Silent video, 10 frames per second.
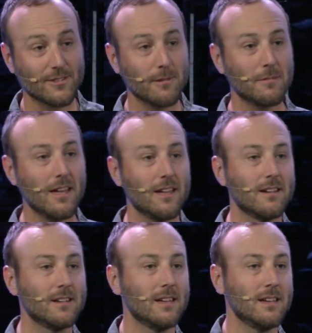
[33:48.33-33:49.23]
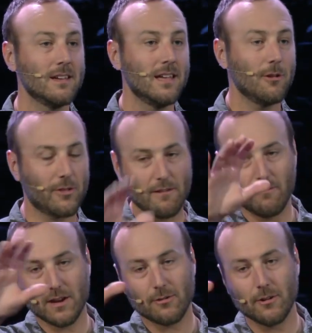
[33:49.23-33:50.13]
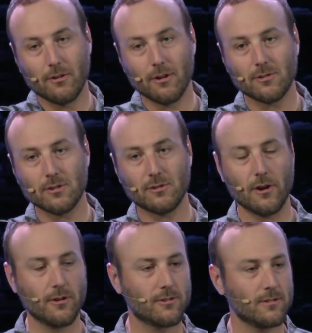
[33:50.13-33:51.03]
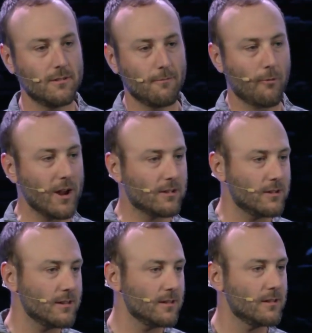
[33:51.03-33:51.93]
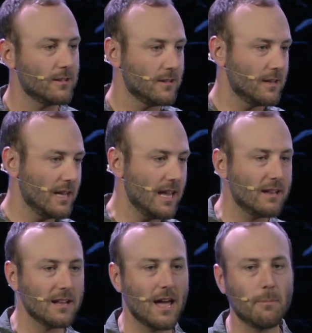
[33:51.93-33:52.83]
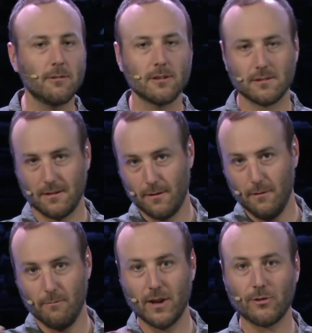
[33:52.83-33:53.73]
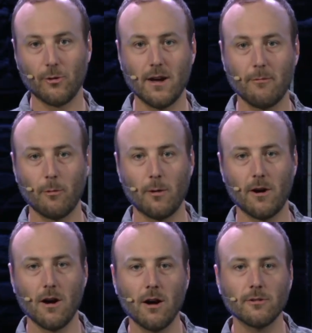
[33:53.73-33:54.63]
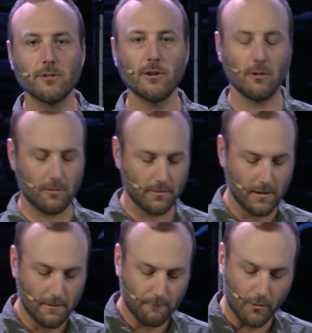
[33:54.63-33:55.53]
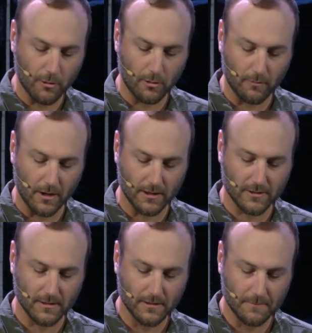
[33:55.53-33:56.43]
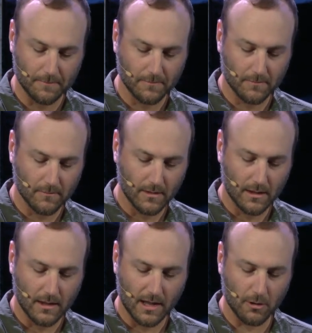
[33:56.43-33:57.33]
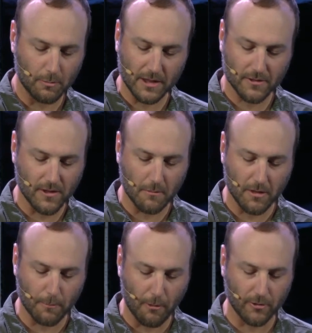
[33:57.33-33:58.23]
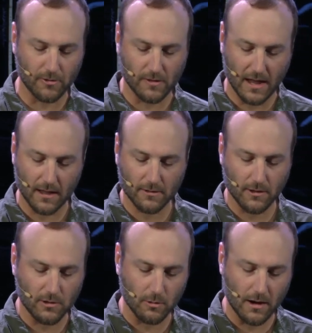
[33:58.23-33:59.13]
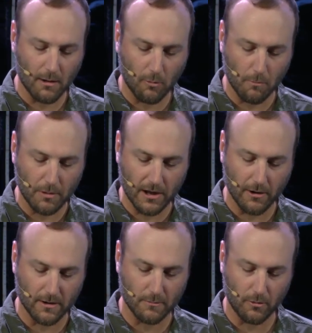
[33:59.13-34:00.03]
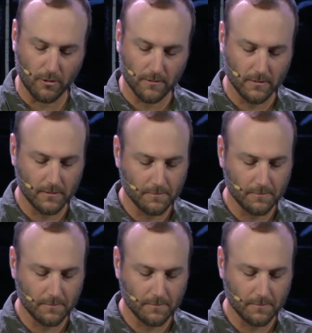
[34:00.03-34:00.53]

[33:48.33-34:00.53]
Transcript: Someday. It'll say Victory Christian Church, Franklin, Indianapolis, victory everywhere. A 100 year old photo of us. And it'll be in some other person's hands because you and I won't be here anymore.